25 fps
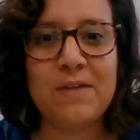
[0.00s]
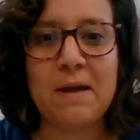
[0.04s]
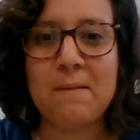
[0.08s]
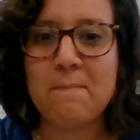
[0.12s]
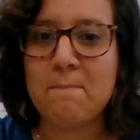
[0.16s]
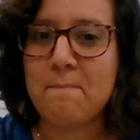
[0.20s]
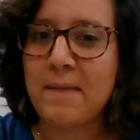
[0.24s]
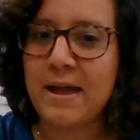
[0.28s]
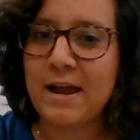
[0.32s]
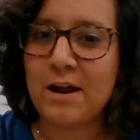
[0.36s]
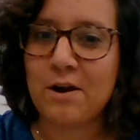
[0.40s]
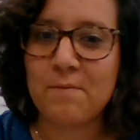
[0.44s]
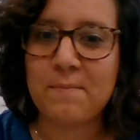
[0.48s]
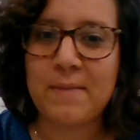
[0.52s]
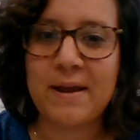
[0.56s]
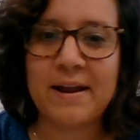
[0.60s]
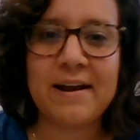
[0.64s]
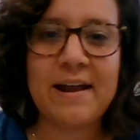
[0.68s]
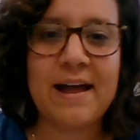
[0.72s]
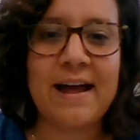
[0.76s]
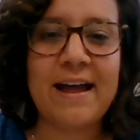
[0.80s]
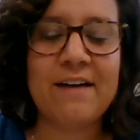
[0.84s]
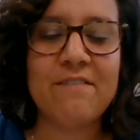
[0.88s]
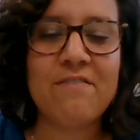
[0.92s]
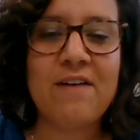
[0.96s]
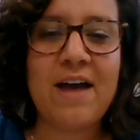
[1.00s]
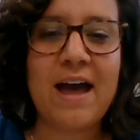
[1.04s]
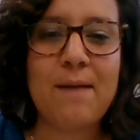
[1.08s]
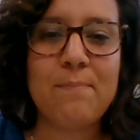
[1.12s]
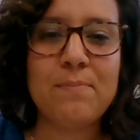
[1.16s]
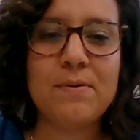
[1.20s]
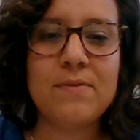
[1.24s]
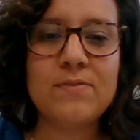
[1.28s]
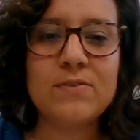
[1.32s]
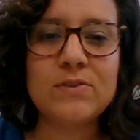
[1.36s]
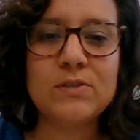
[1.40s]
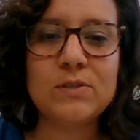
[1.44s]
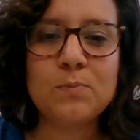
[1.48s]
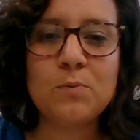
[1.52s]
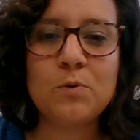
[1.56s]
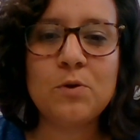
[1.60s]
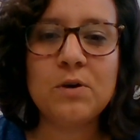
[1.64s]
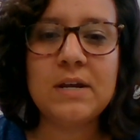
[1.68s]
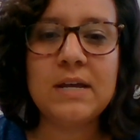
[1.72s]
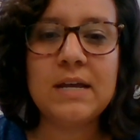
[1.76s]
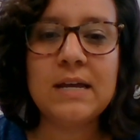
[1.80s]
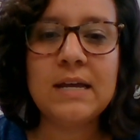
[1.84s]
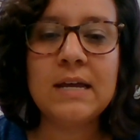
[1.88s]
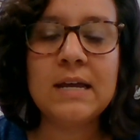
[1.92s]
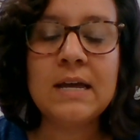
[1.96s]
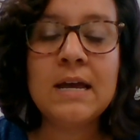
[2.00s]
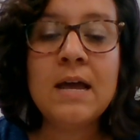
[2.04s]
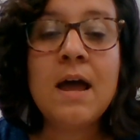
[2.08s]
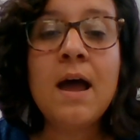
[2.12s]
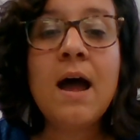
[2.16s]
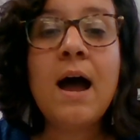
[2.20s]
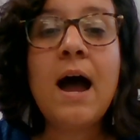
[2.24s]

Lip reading: that may or may not have happened this morning,